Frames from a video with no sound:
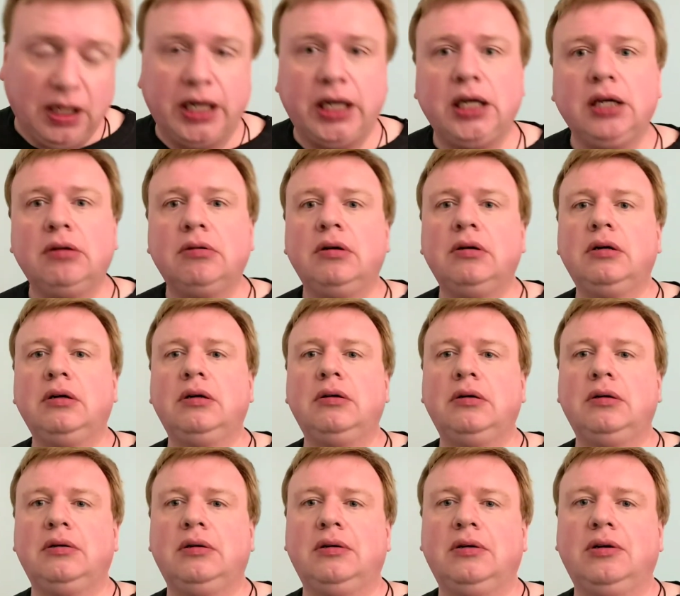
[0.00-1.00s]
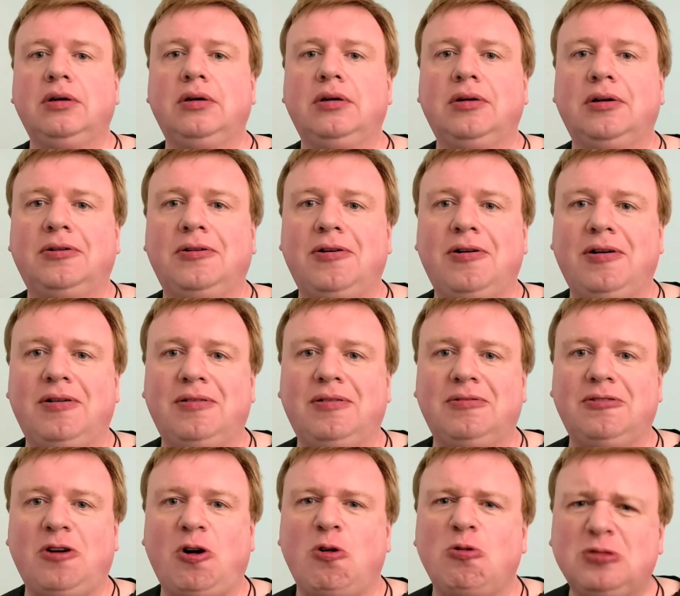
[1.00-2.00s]
hold on to the things that are
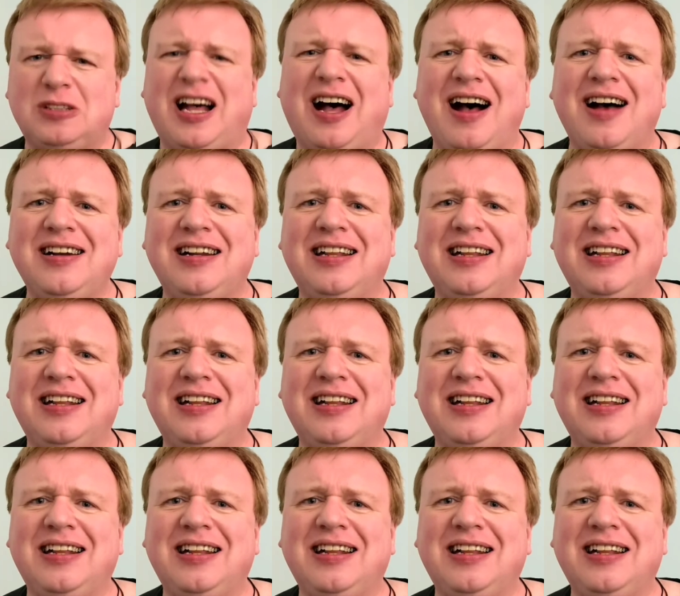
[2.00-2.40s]
important,